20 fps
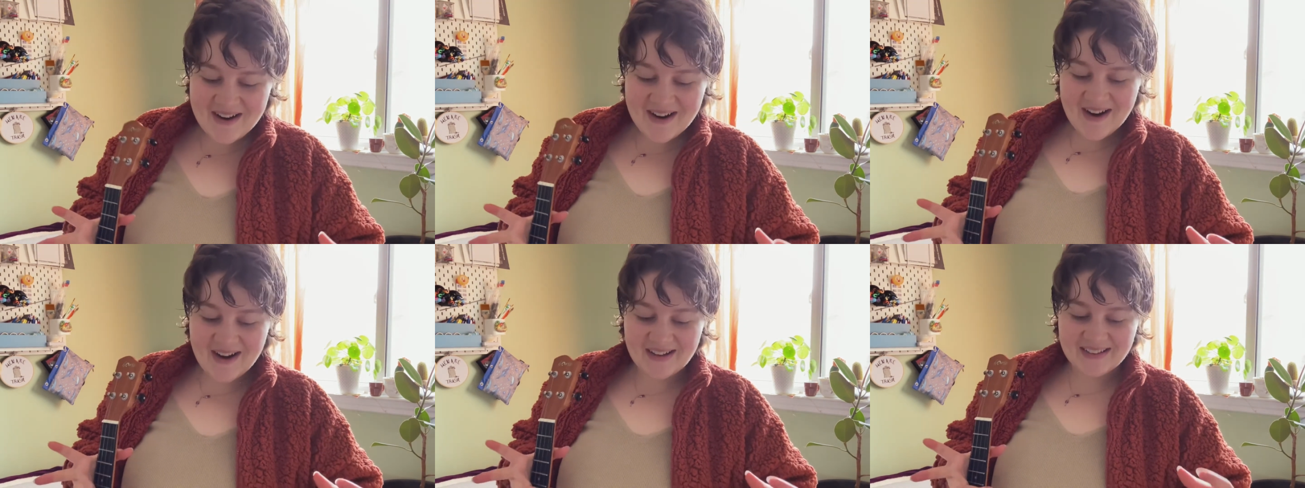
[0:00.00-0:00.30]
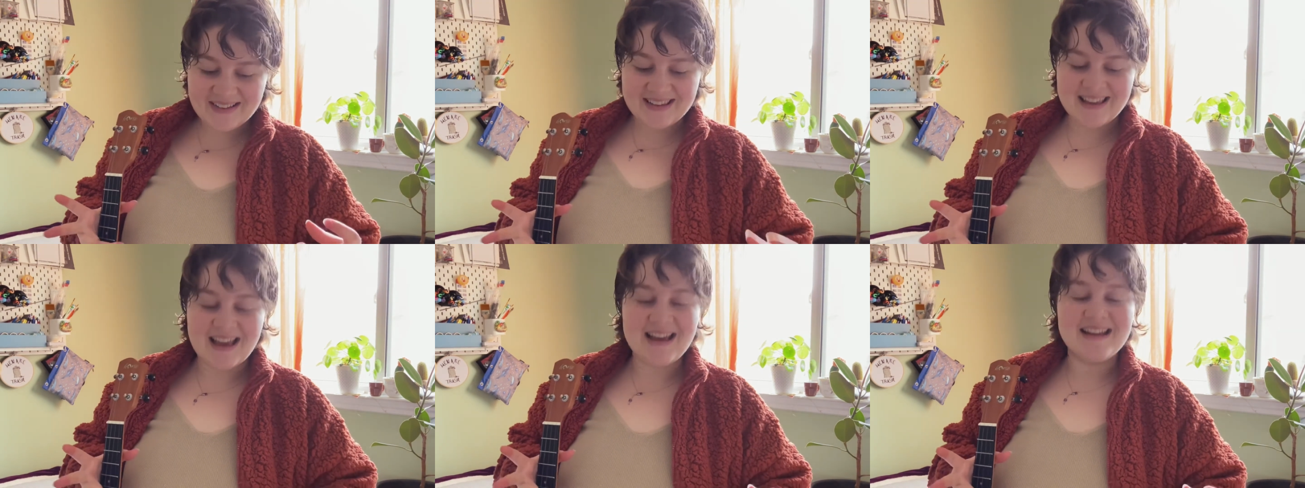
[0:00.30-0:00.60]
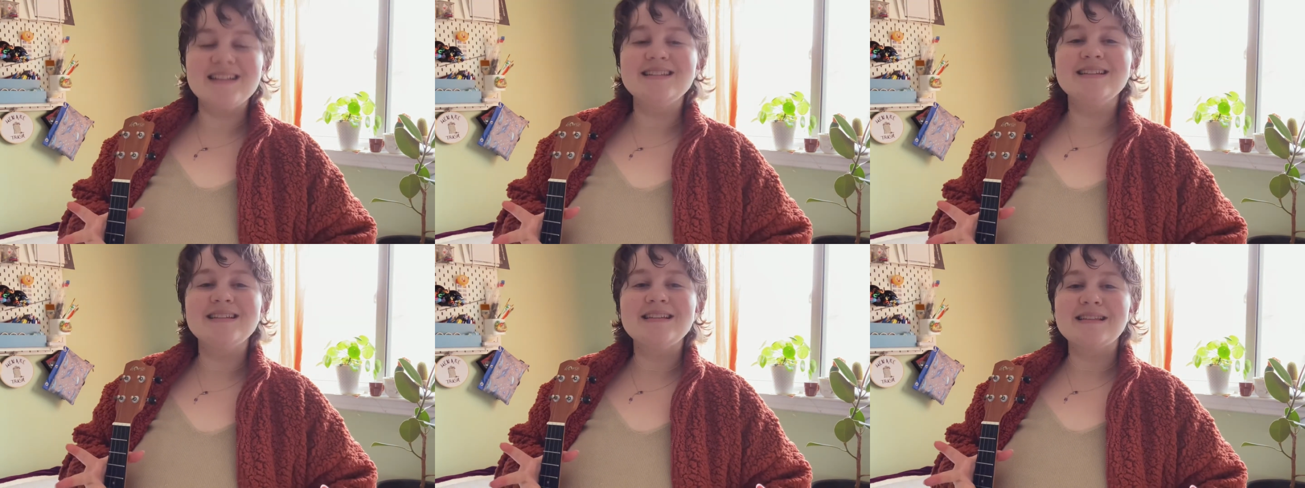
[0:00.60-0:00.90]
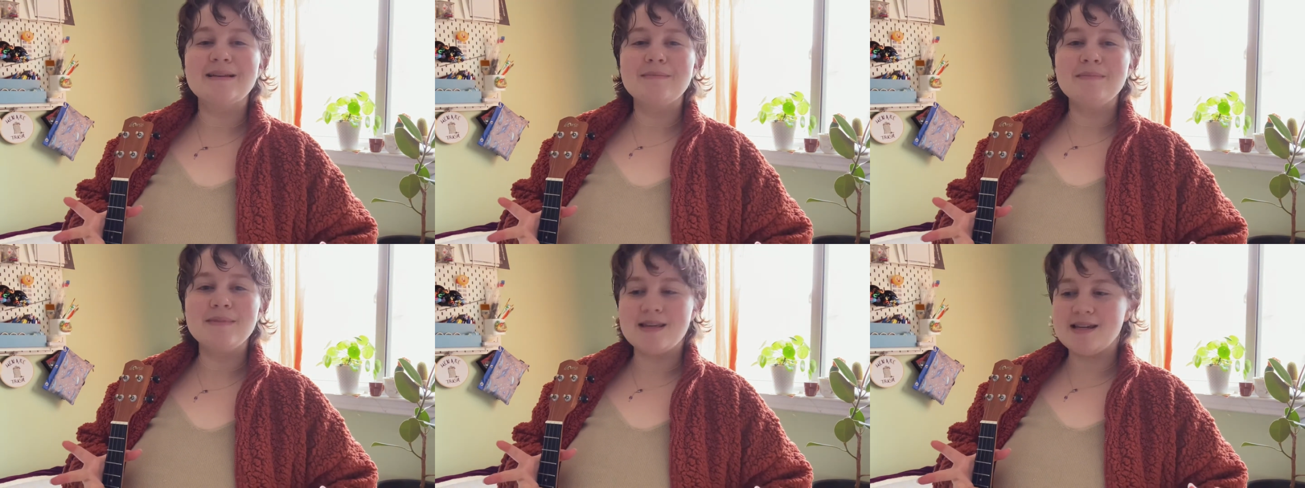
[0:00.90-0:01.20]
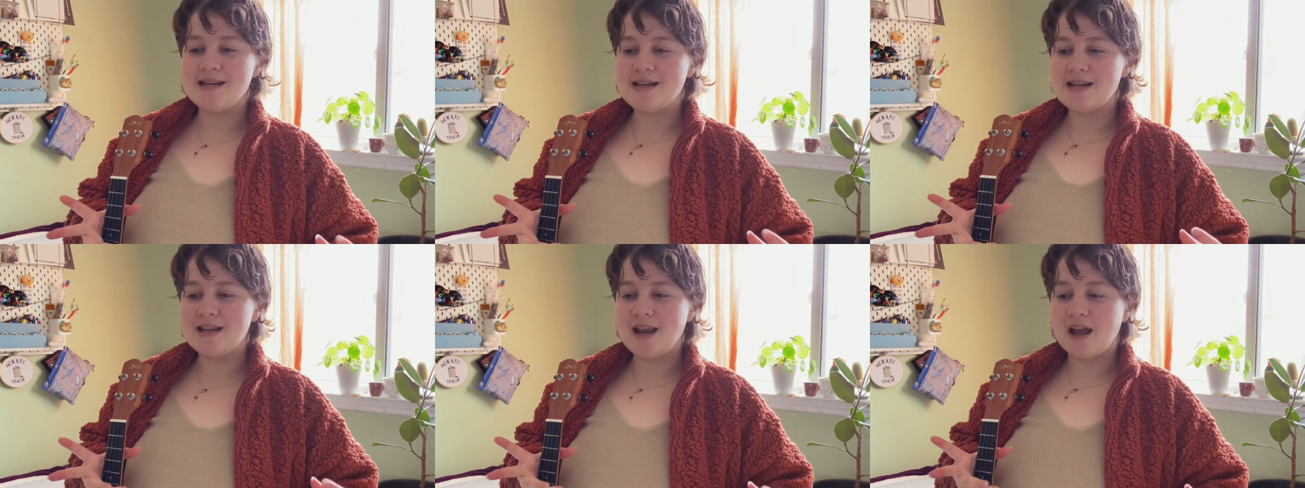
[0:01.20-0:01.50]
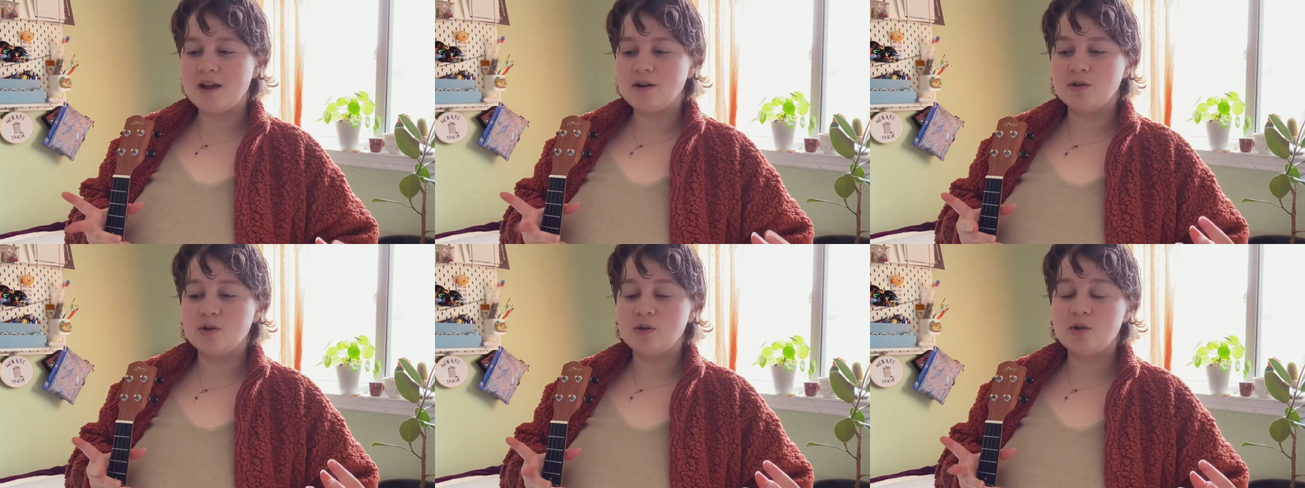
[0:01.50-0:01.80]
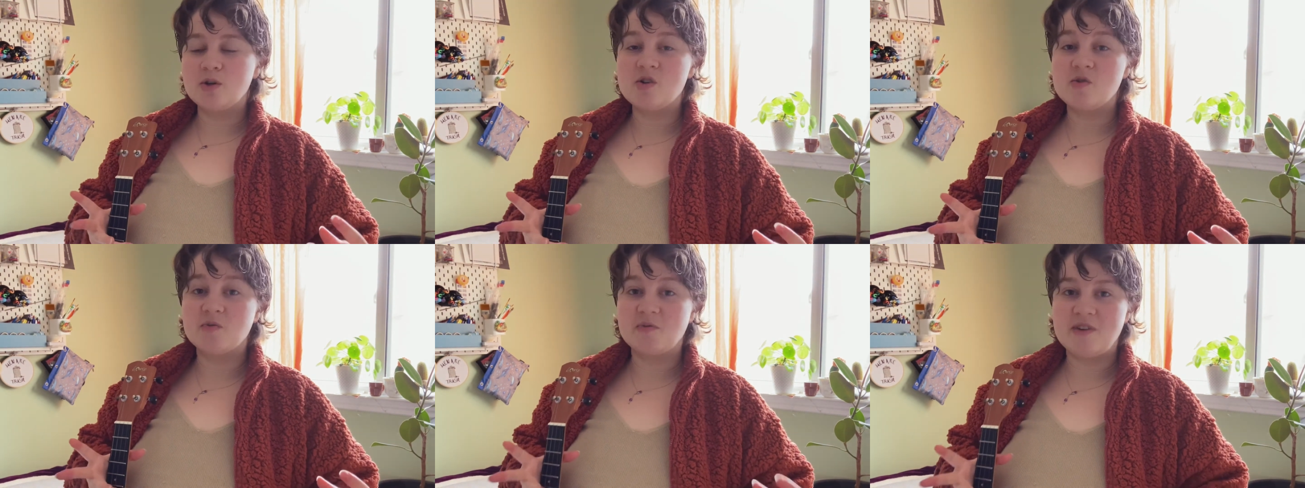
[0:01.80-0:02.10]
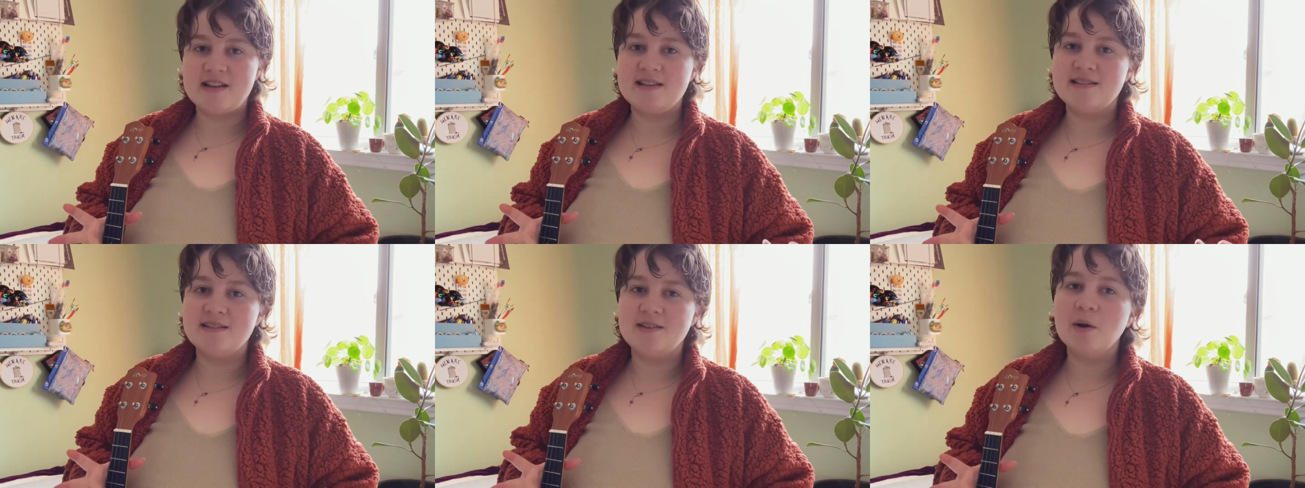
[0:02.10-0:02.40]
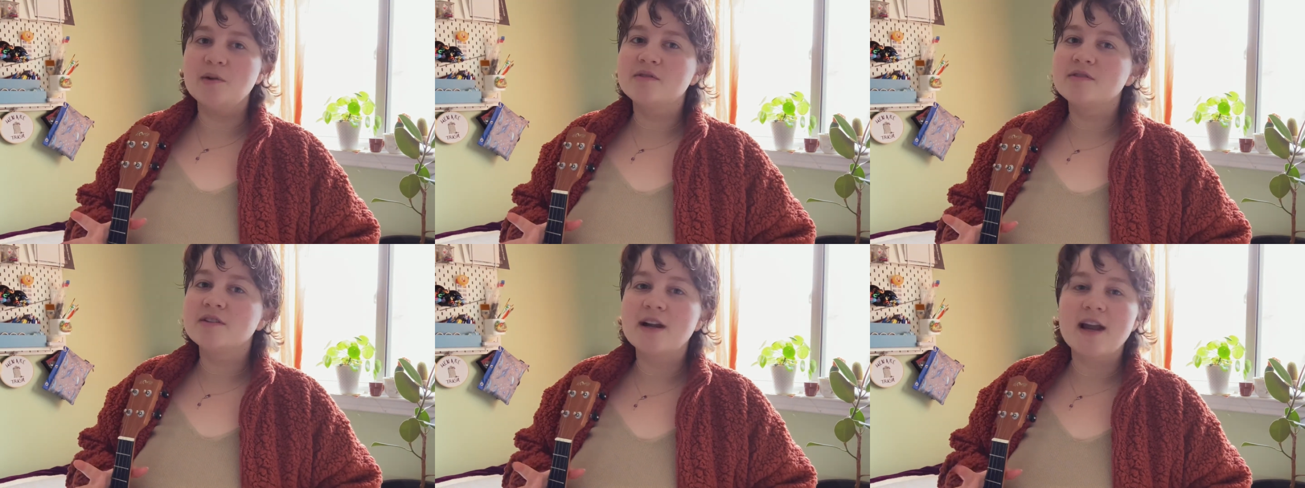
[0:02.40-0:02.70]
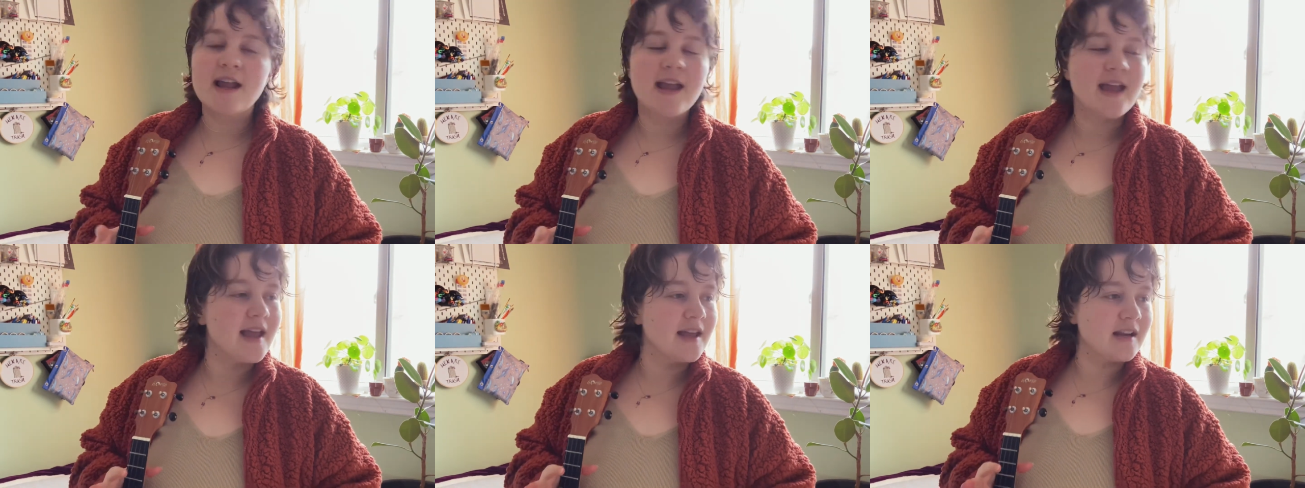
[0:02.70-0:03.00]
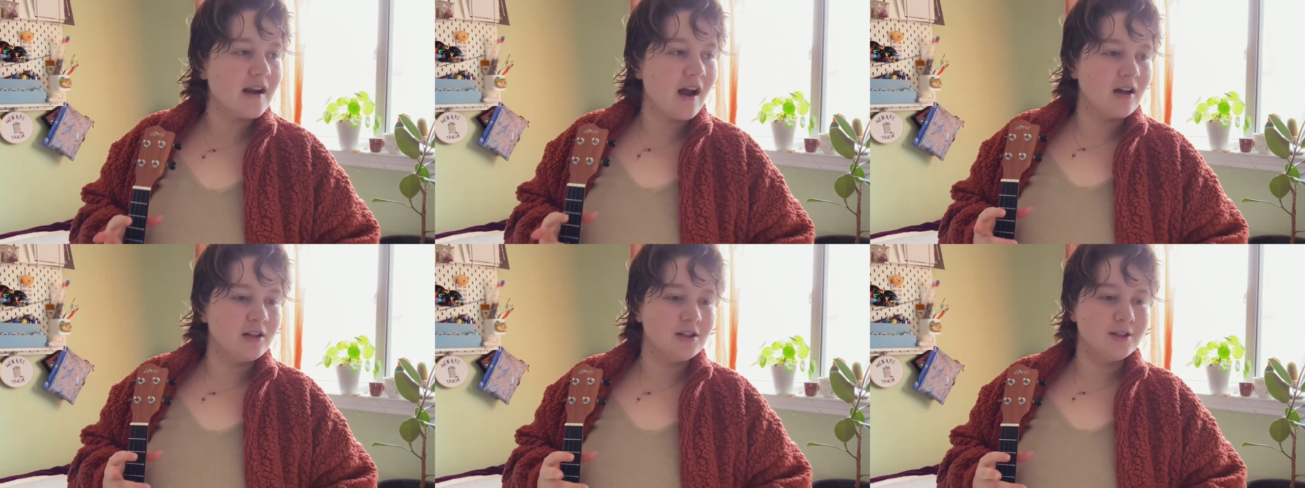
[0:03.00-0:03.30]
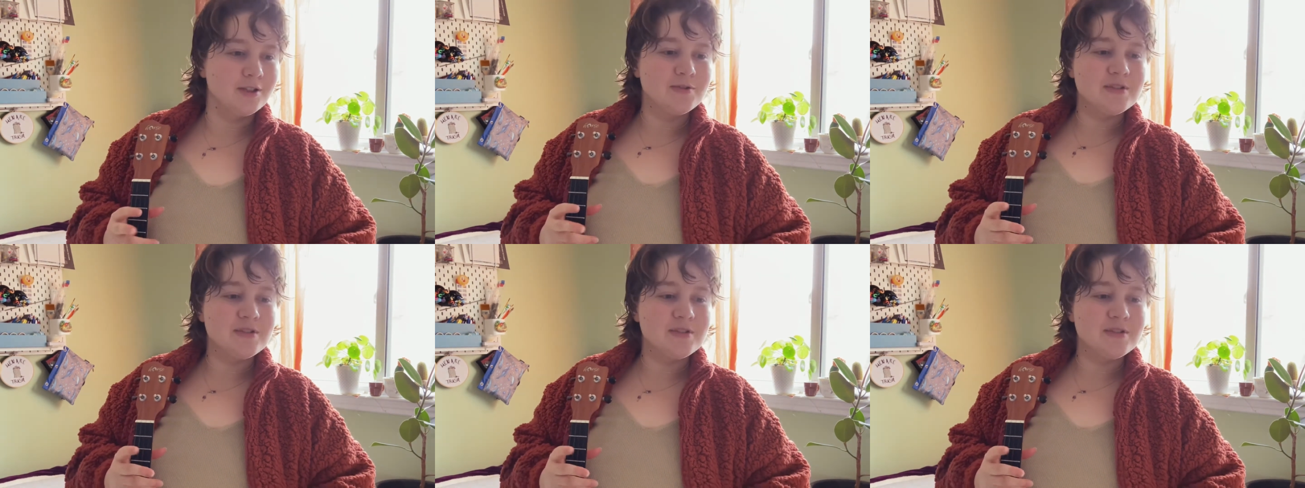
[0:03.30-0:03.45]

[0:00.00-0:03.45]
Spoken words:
I'll get into something and I go crazy over it and I'll lose